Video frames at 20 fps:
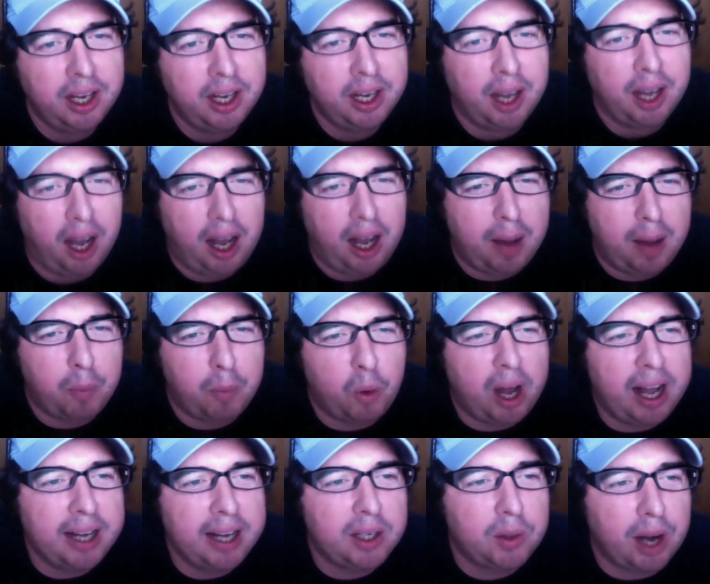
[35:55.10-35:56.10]

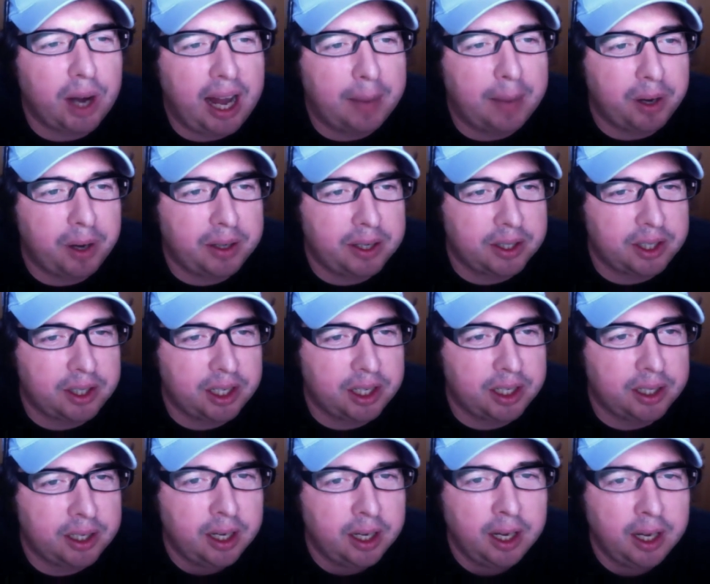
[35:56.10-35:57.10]
Why crowd
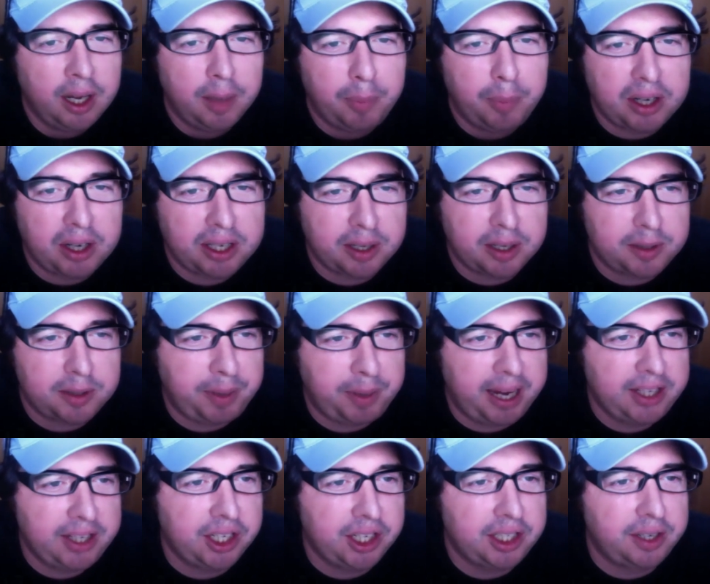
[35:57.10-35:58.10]

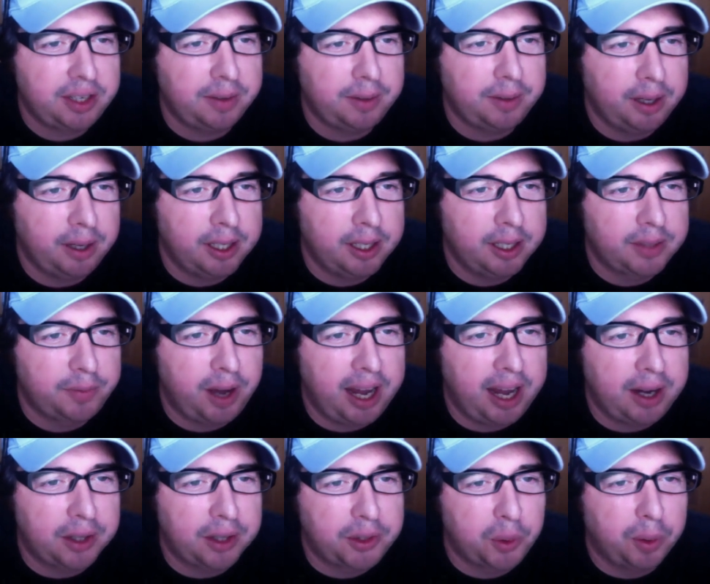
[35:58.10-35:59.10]
participation is
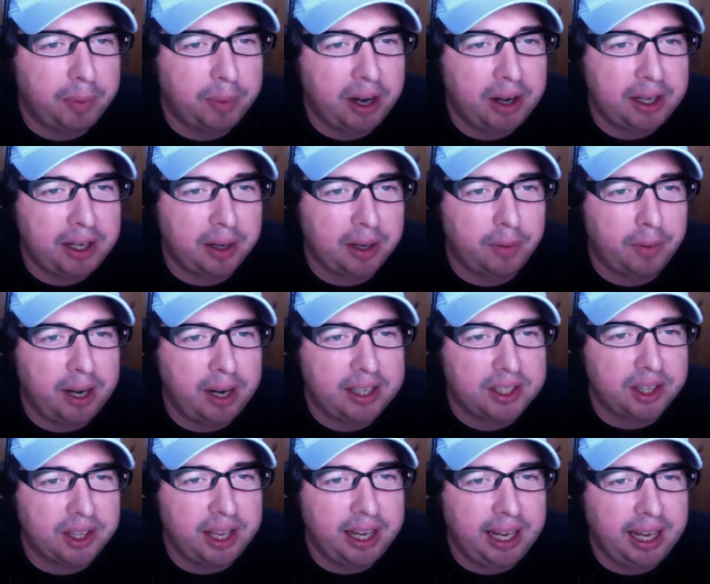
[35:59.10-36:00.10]
vital to American
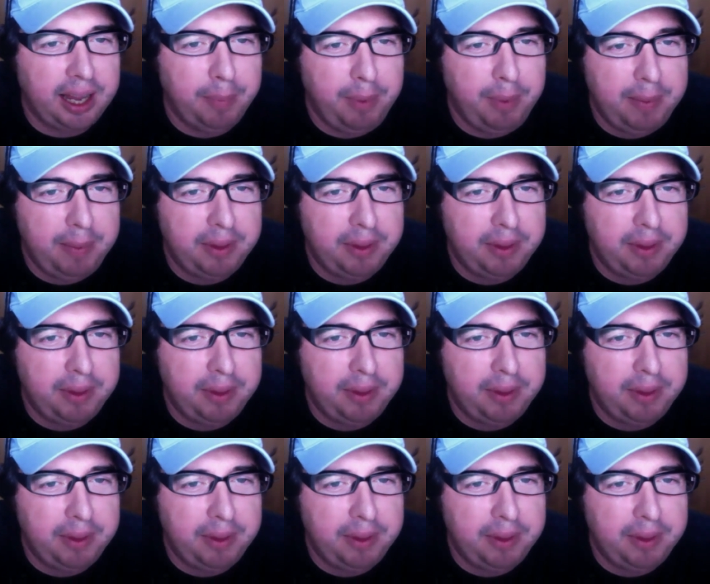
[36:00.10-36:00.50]
wrestling, and maybe